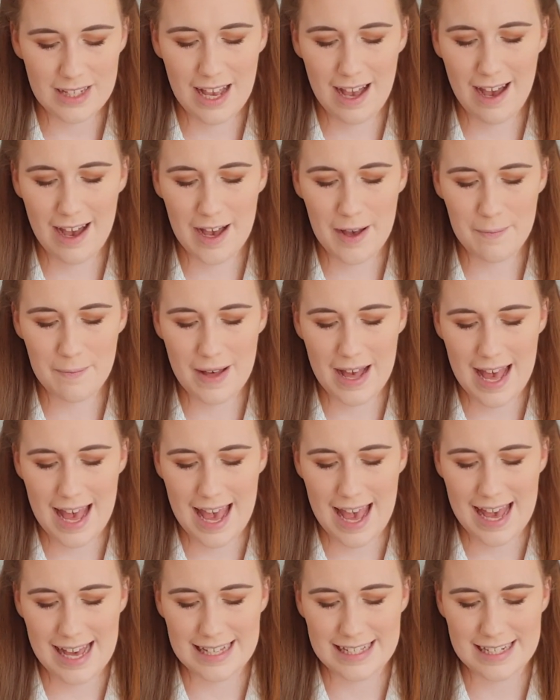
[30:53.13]

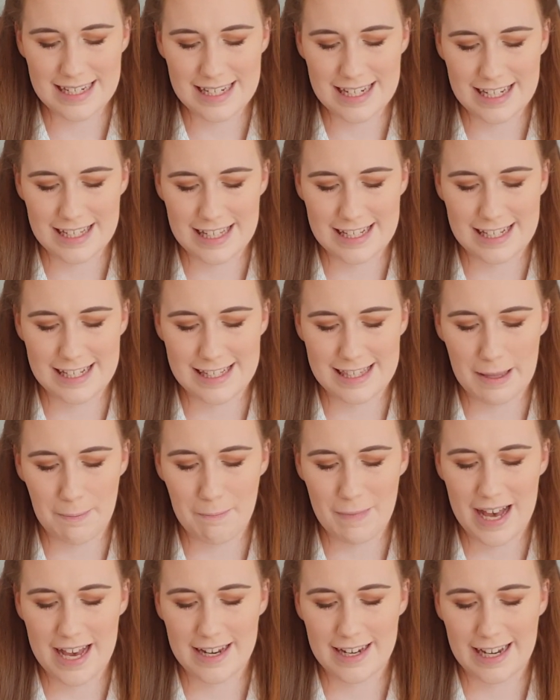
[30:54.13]
And this is the
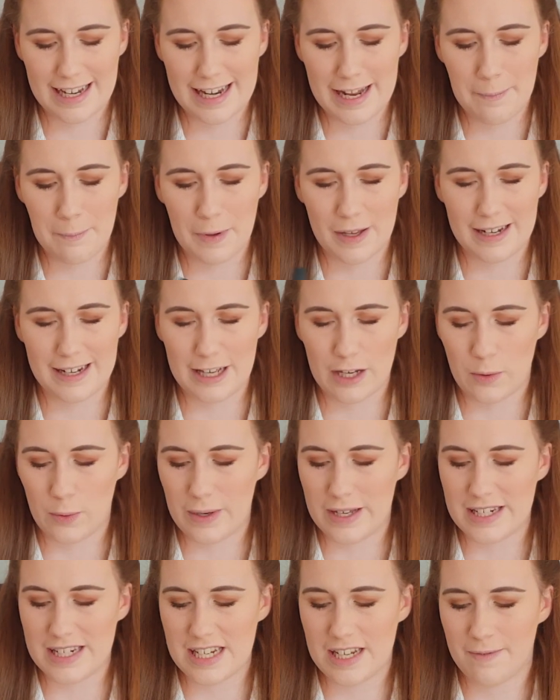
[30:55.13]
matte lip
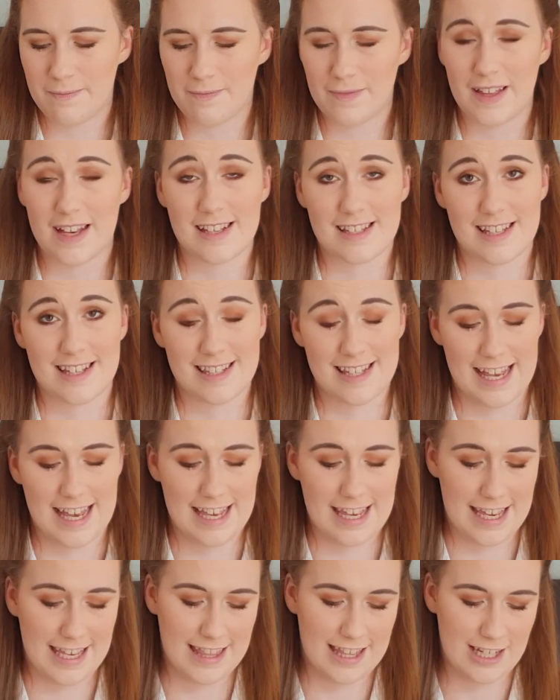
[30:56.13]
liquid, as I
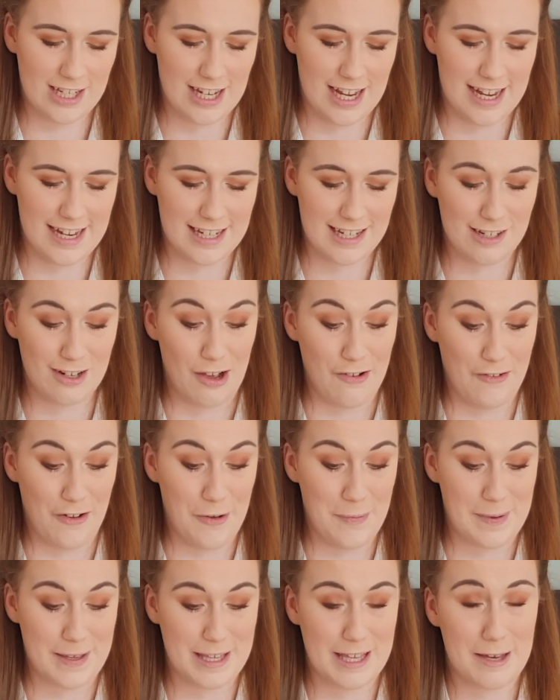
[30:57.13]
say, in the shade
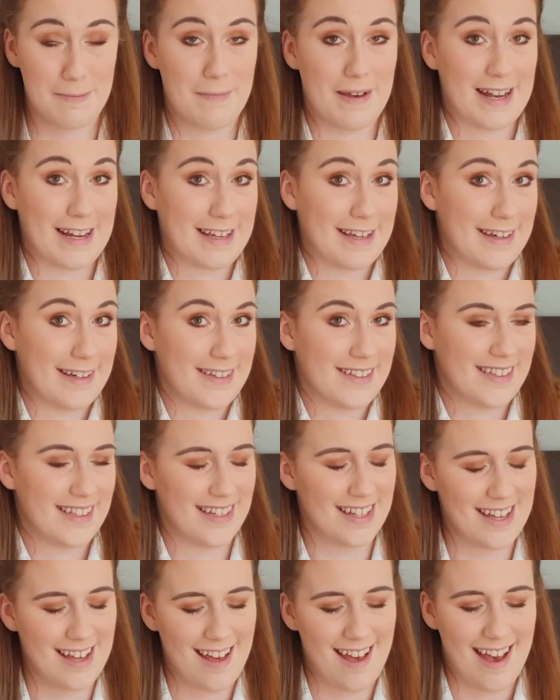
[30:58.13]
Nairobi Camellia.
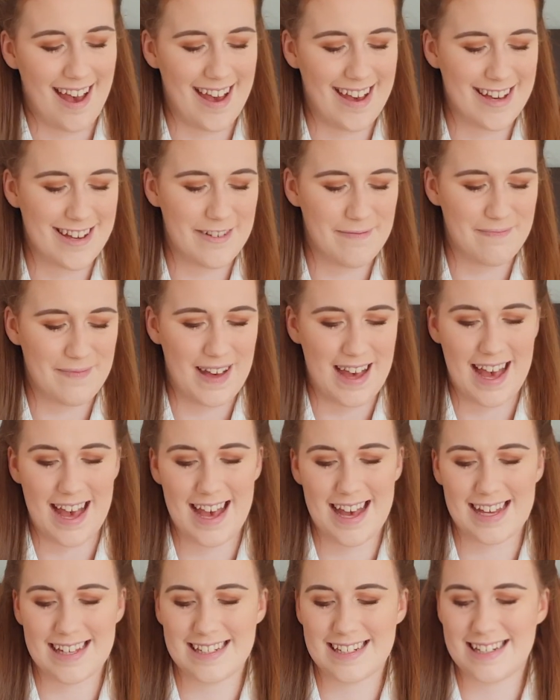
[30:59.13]

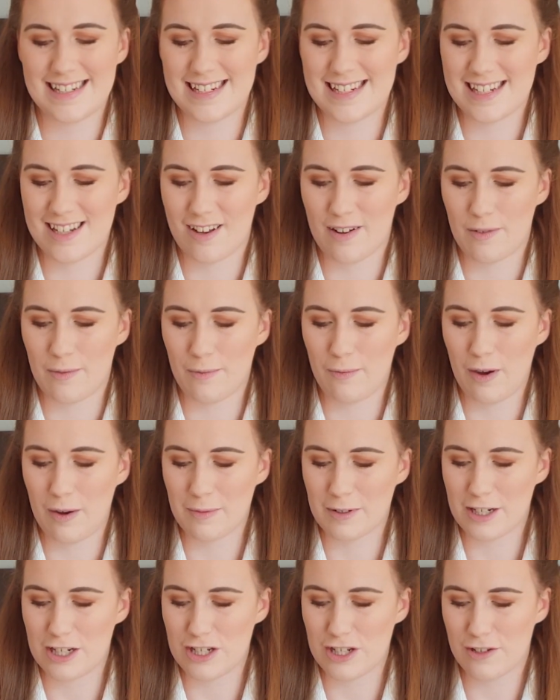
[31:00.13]
And what
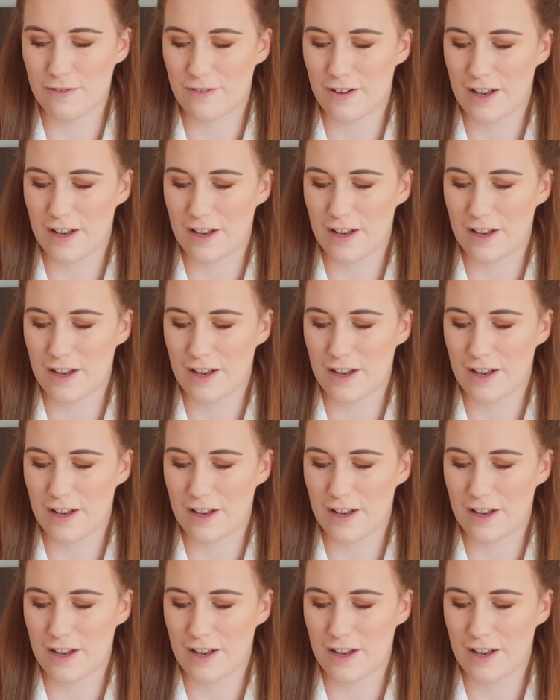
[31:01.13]
I'm going to do